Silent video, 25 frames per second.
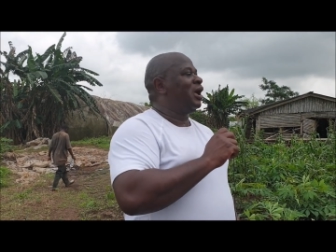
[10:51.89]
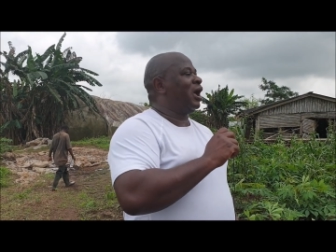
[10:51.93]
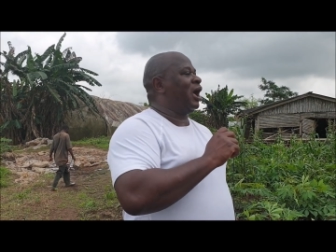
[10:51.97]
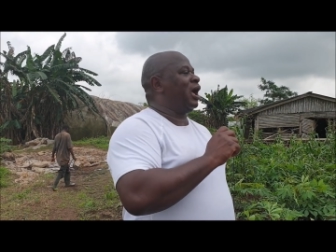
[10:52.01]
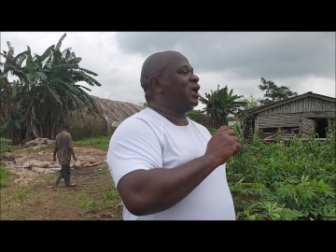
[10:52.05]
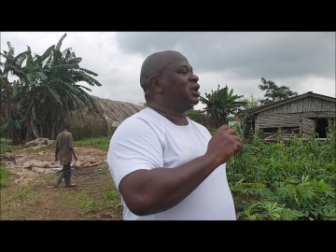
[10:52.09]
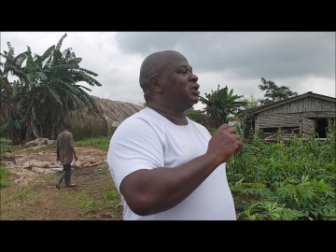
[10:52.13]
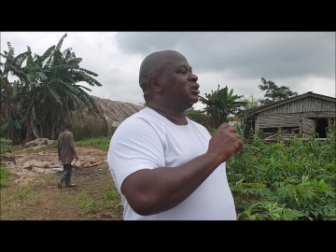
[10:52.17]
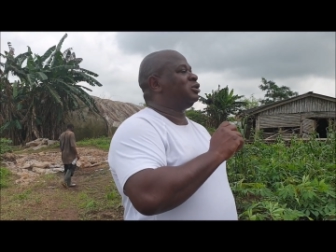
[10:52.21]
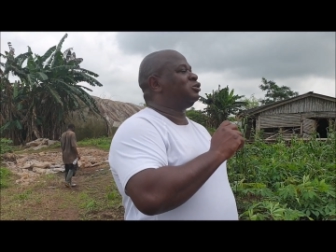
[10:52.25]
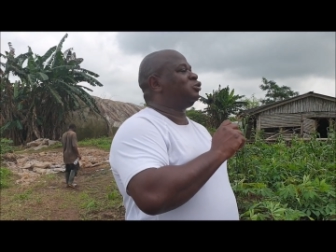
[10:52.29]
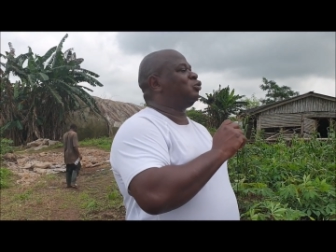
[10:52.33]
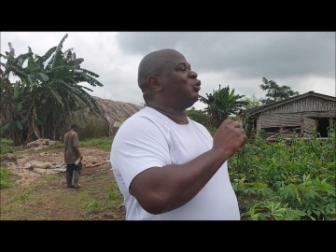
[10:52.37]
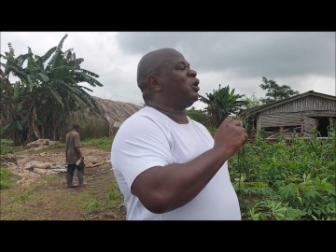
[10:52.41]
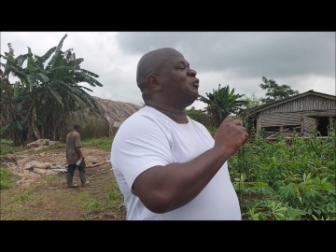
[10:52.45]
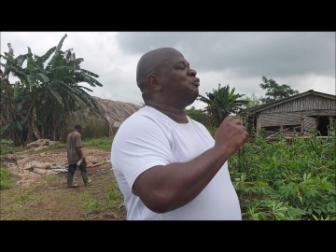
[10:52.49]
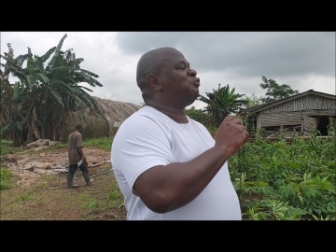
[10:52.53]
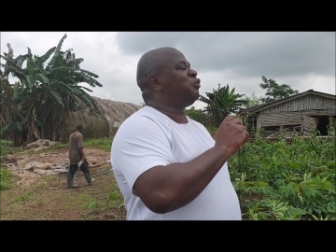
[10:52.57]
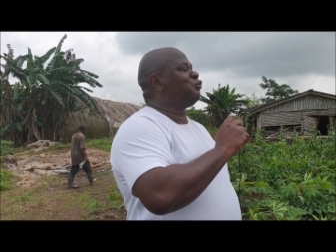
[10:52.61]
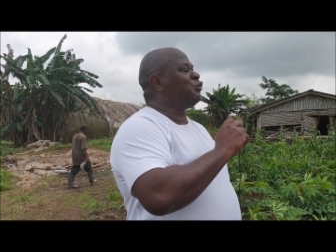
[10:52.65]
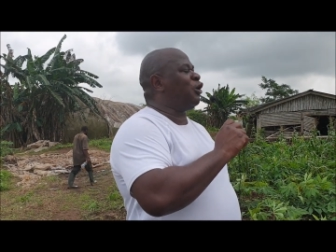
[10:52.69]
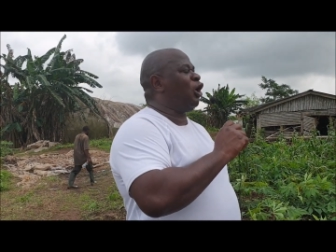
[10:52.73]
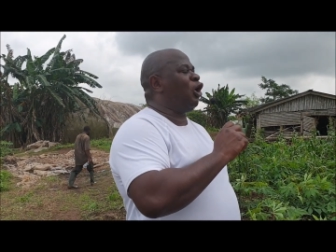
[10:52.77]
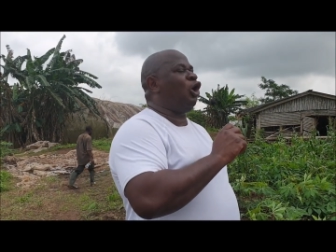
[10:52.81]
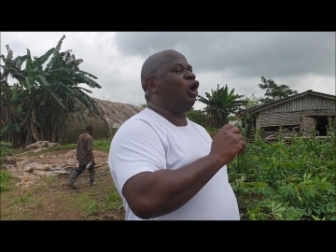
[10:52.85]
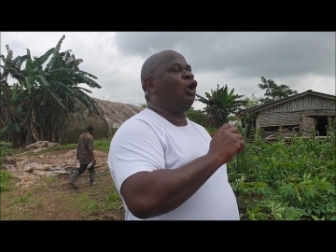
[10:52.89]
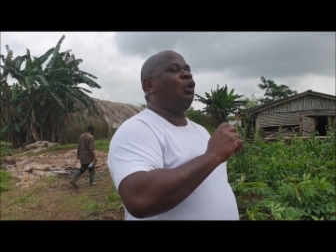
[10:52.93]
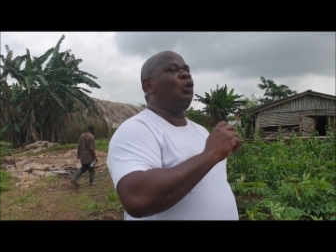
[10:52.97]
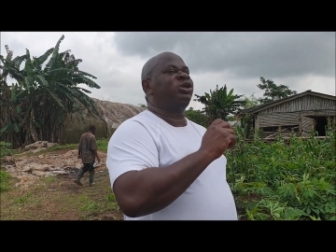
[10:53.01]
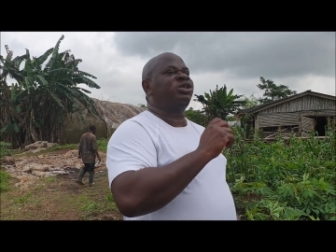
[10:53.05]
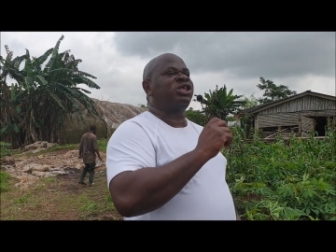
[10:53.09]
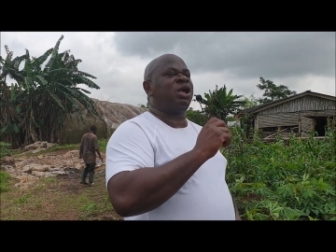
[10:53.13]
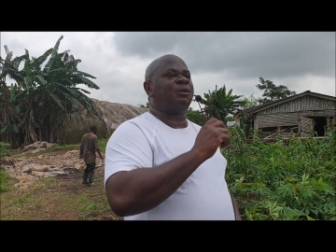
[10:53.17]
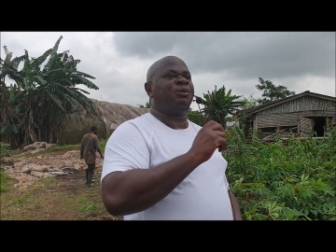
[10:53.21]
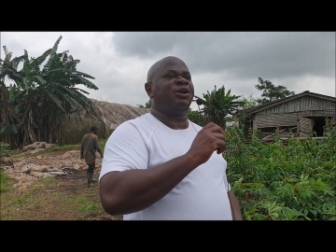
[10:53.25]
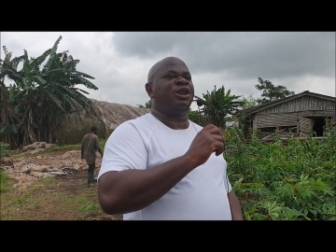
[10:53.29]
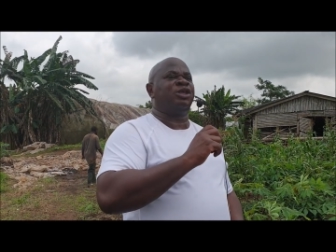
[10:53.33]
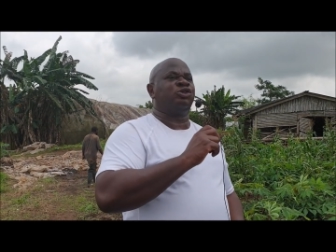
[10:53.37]
And swine fever always
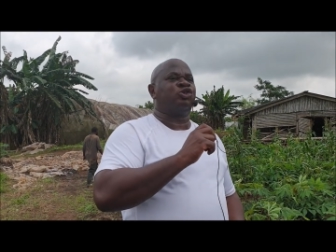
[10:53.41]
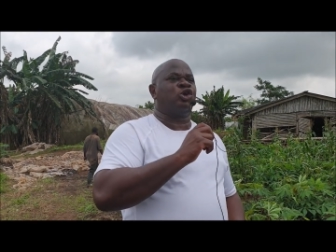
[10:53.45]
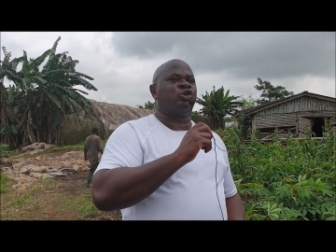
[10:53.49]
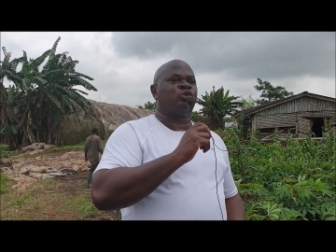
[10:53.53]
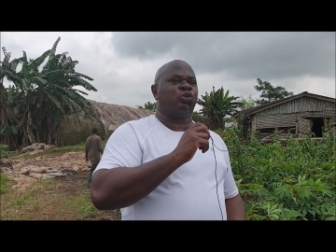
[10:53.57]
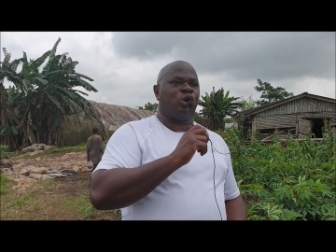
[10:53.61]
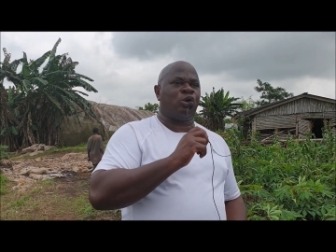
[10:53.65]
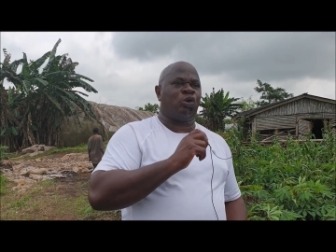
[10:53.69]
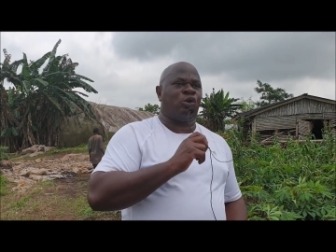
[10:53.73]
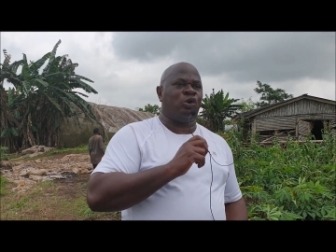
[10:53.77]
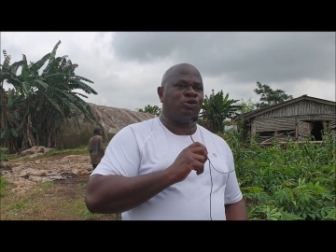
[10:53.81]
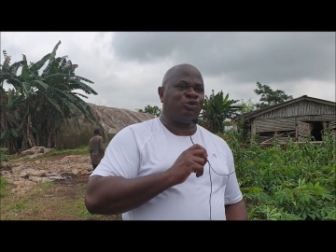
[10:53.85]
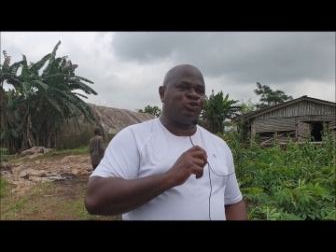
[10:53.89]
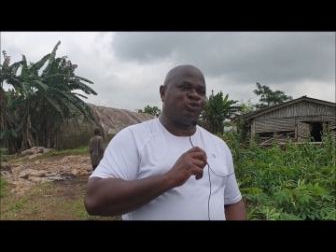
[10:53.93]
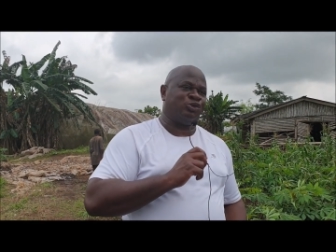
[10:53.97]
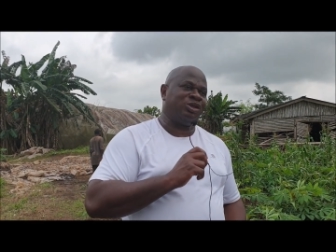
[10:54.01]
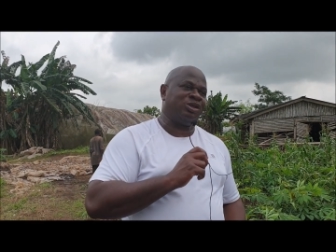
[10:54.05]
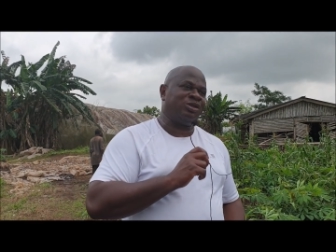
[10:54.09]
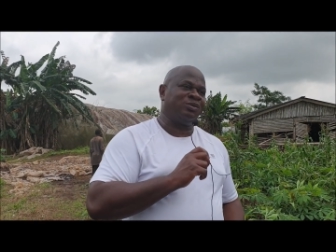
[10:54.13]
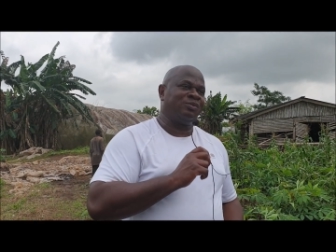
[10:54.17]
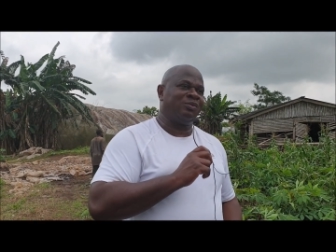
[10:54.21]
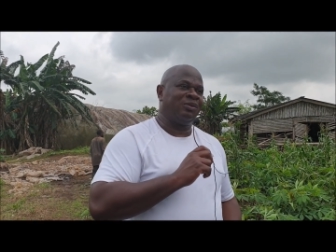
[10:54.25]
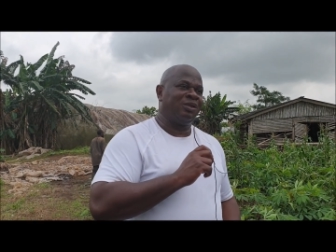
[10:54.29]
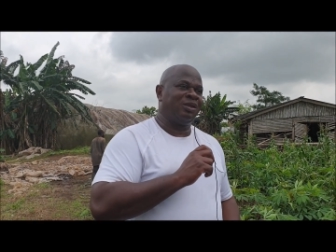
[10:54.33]
happen in third world country.